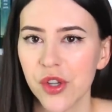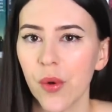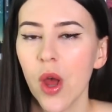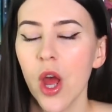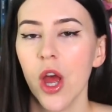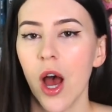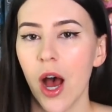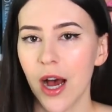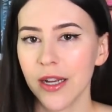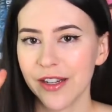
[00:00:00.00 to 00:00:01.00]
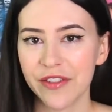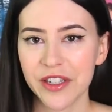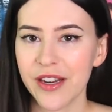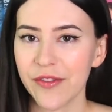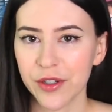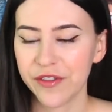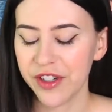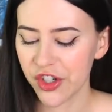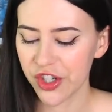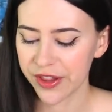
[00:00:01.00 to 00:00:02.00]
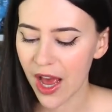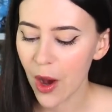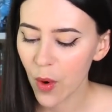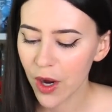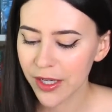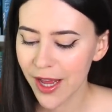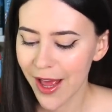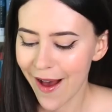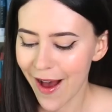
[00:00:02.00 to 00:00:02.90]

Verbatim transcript: So uh, definitely never finishing that one.